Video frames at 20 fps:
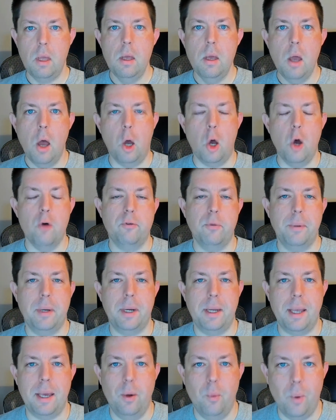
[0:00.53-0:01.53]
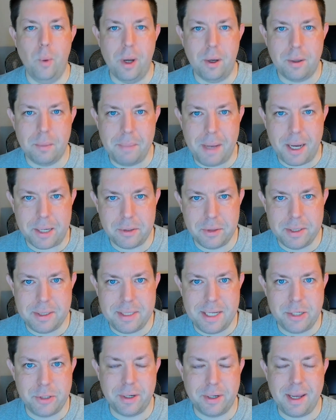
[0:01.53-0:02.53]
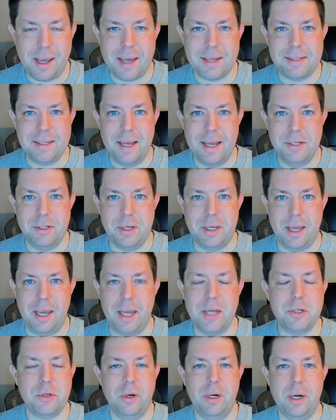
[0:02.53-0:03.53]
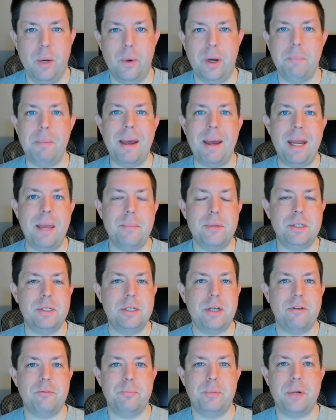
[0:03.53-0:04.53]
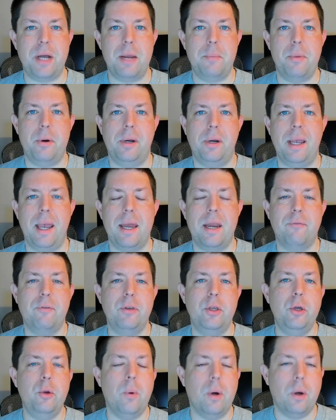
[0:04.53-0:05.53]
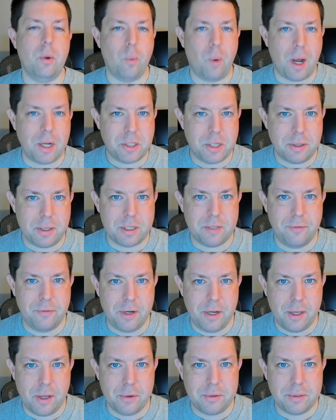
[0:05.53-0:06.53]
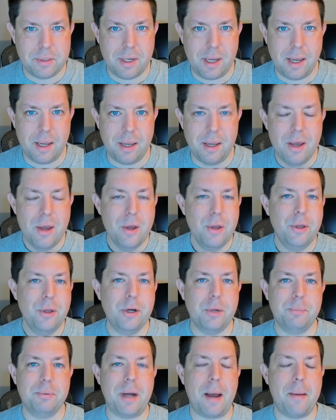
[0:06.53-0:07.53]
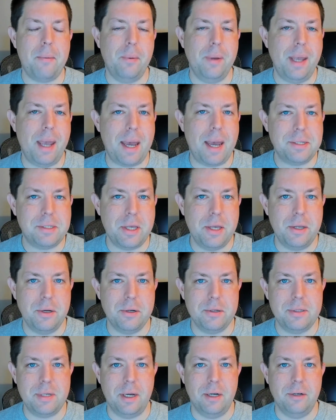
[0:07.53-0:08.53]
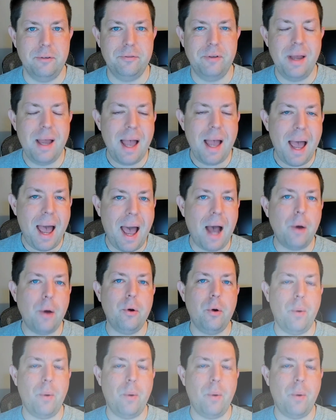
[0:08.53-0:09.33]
Hello, everybody, and welcome back to the TeacherCast Educational Network. My name is Jeff Bradbury, and if you are watching this video today, you're probably asking yourself, how do